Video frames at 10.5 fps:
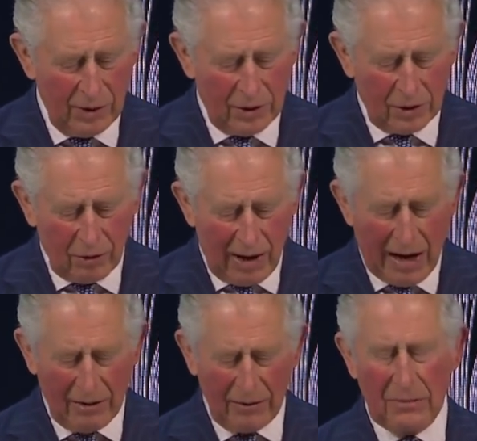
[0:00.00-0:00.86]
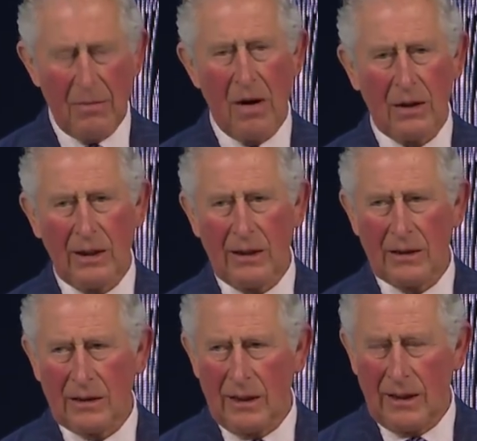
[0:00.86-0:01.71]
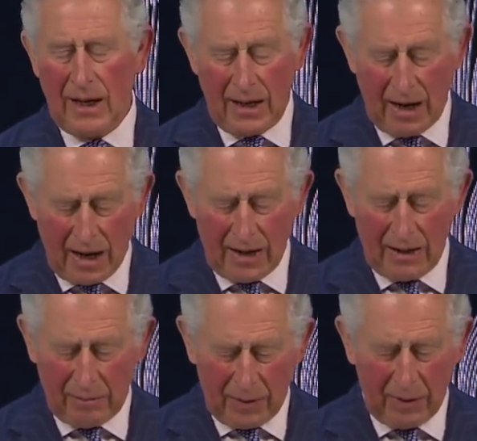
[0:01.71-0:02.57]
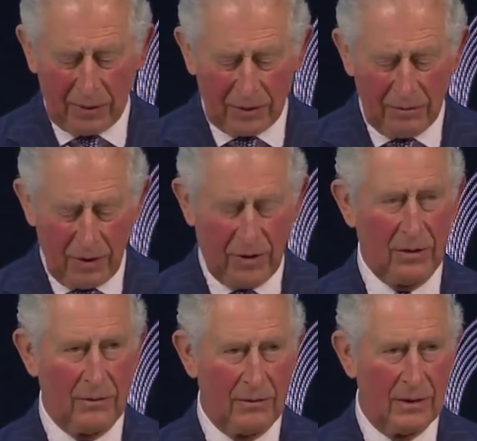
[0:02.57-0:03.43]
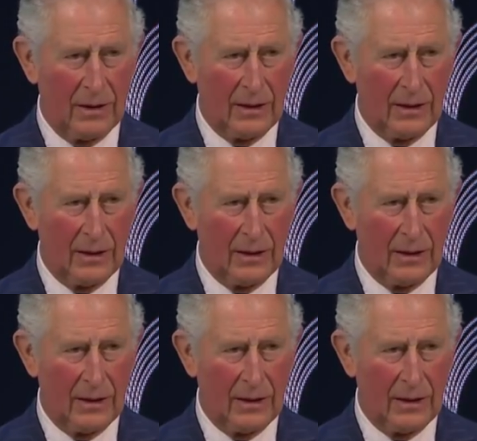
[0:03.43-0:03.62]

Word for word: which grounds markets in a higher purpose mission.